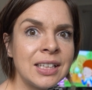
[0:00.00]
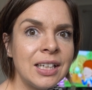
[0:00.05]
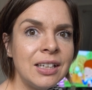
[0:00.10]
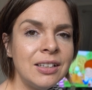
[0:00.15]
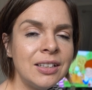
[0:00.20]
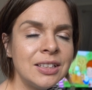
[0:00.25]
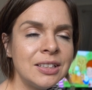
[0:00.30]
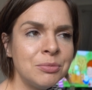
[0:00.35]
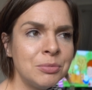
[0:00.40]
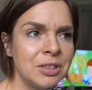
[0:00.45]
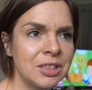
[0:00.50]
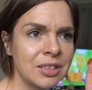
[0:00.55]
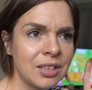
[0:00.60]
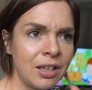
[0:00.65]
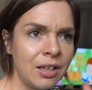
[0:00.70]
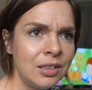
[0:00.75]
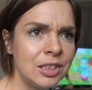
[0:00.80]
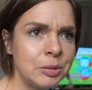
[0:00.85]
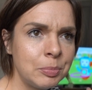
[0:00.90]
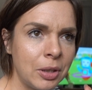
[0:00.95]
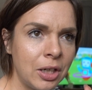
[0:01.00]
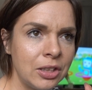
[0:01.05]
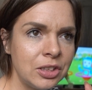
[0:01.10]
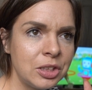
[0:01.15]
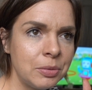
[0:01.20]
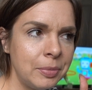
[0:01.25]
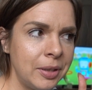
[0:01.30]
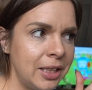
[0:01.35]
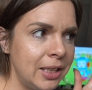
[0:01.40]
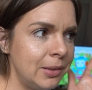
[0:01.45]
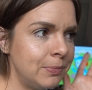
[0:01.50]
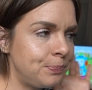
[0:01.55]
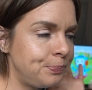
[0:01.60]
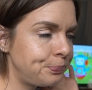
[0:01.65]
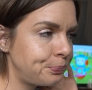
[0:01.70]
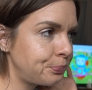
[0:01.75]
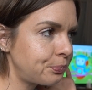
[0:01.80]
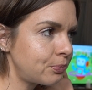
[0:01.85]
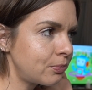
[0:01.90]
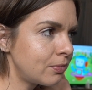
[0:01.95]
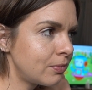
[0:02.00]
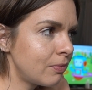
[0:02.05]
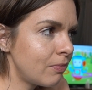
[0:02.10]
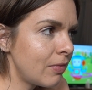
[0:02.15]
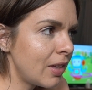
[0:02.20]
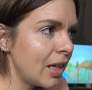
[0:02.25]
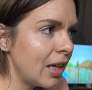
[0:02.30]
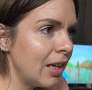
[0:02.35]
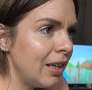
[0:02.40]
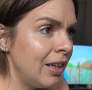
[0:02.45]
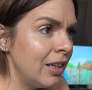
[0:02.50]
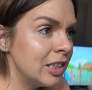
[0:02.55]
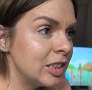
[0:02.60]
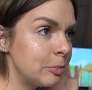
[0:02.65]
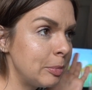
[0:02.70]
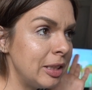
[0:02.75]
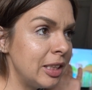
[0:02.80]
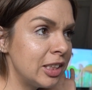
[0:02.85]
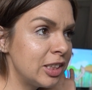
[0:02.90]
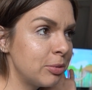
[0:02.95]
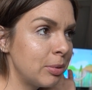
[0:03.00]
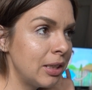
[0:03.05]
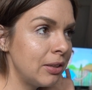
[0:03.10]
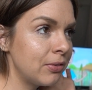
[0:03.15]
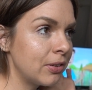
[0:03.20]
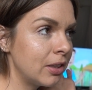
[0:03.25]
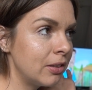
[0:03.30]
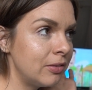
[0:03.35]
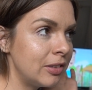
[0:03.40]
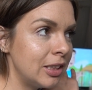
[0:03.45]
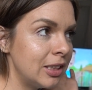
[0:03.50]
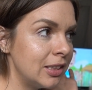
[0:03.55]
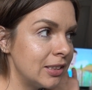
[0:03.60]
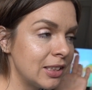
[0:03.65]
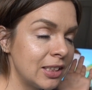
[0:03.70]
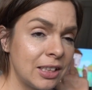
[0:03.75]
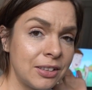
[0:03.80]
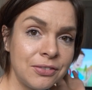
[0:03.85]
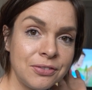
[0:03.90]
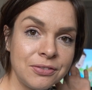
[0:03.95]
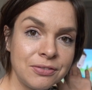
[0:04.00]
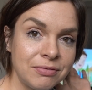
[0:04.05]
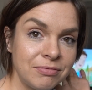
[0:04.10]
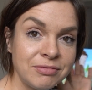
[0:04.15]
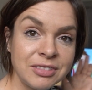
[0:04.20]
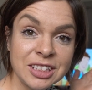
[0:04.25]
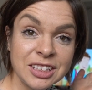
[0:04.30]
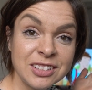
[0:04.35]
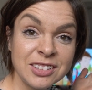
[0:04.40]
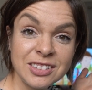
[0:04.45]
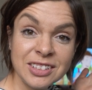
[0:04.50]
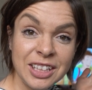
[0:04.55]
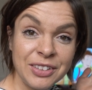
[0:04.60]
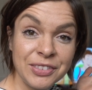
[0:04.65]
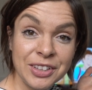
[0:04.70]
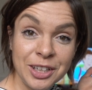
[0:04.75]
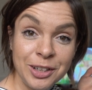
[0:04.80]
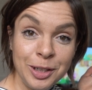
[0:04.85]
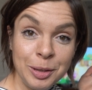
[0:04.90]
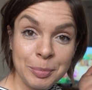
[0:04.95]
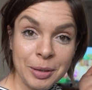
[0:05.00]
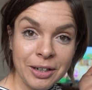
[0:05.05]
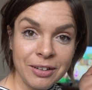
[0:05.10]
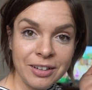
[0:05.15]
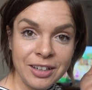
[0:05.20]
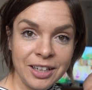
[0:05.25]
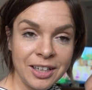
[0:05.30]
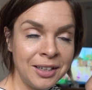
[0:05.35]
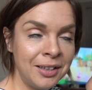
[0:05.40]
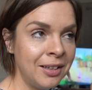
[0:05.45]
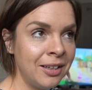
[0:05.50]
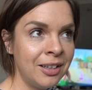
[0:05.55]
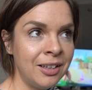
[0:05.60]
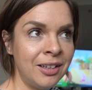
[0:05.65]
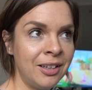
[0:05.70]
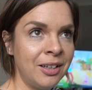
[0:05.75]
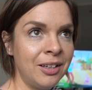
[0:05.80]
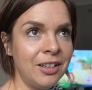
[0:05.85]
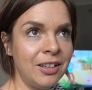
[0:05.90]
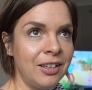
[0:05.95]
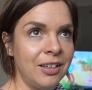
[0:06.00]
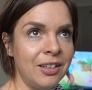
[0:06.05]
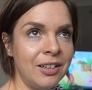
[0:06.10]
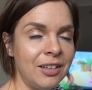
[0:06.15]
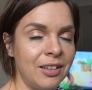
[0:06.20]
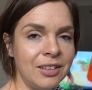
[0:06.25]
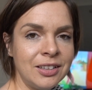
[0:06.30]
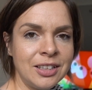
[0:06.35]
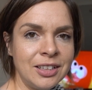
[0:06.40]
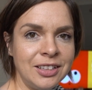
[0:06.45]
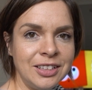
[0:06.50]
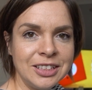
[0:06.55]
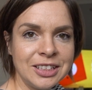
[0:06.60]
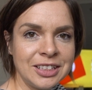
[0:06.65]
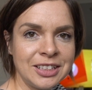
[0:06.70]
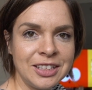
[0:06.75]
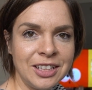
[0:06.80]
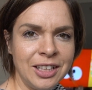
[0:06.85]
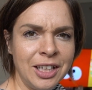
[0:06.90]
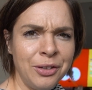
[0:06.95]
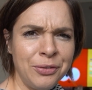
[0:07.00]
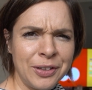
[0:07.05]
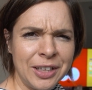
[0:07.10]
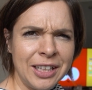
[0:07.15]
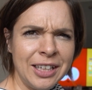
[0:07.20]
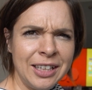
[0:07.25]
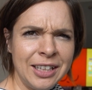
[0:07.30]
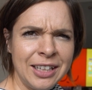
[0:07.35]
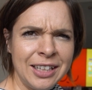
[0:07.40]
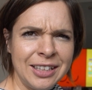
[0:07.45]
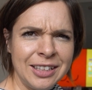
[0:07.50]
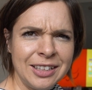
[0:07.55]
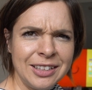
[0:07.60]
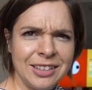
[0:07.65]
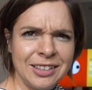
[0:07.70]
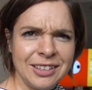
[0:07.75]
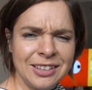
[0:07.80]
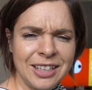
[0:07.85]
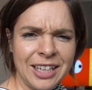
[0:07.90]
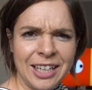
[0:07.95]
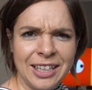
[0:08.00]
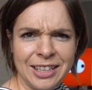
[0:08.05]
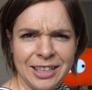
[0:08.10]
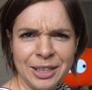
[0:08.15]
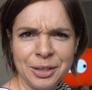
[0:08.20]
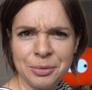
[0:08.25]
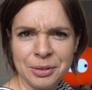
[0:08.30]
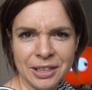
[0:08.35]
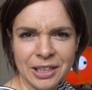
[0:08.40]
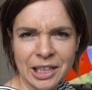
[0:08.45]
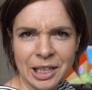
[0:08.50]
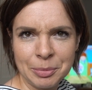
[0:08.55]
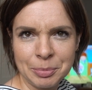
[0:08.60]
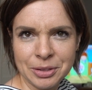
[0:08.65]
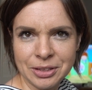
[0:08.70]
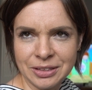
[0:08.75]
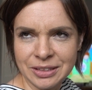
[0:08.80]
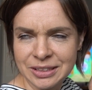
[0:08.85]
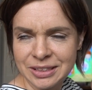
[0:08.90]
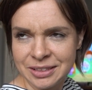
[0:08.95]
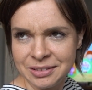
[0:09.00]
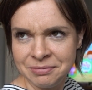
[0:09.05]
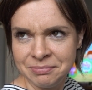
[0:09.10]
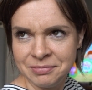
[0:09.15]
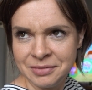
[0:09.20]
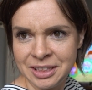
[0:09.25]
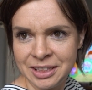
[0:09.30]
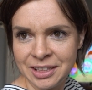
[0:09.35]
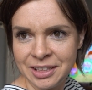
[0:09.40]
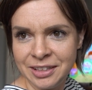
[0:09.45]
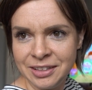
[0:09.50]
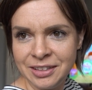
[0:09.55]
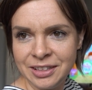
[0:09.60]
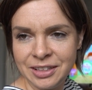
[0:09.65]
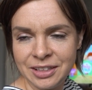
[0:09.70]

It was close by to me. It's been there twenty-five years and I've just never known about it. Don't you just love it and hate it when that happens, you know?